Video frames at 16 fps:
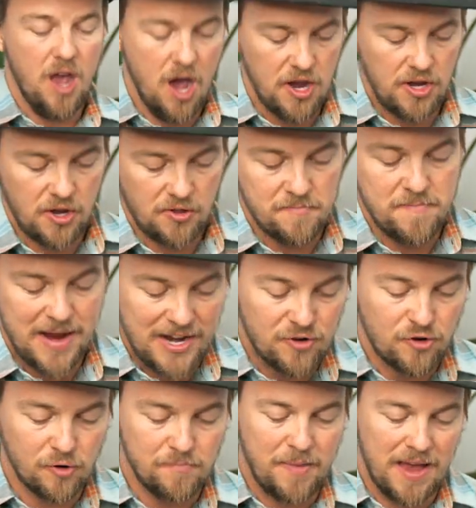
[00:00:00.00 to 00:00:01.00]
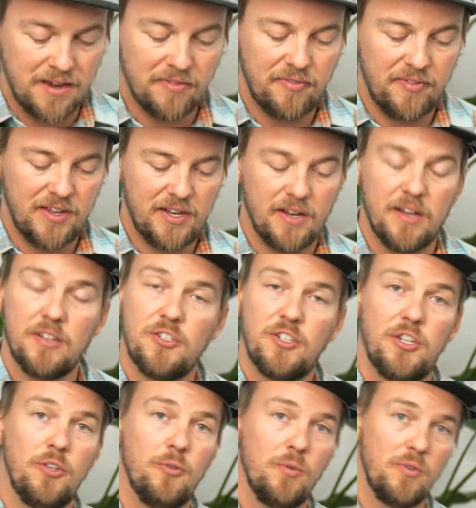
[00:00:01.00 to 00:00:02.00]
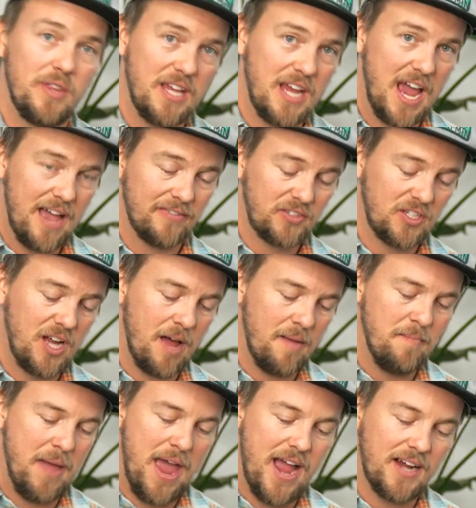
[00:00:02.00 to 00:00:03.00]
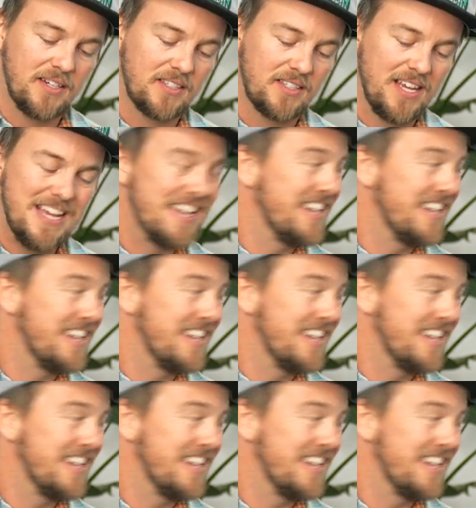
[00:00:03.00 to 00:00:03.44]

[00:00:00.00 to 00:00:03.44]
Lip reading: Another major benefit to the F-stop bags,